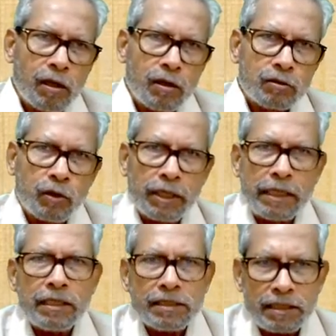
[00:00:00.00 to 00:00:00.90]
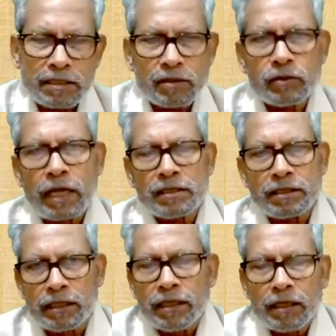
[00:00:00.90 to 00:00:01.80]
So in gist we can
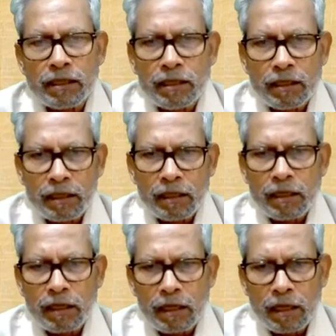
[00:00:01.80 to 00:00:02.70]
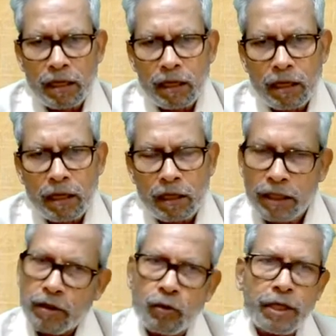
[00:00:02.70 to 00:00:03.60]
say
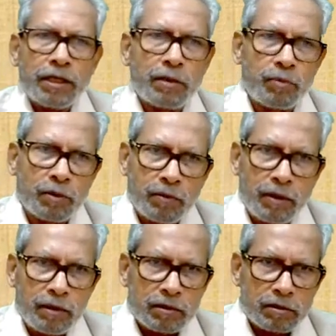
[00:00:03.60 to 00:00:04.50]
recruiting the people,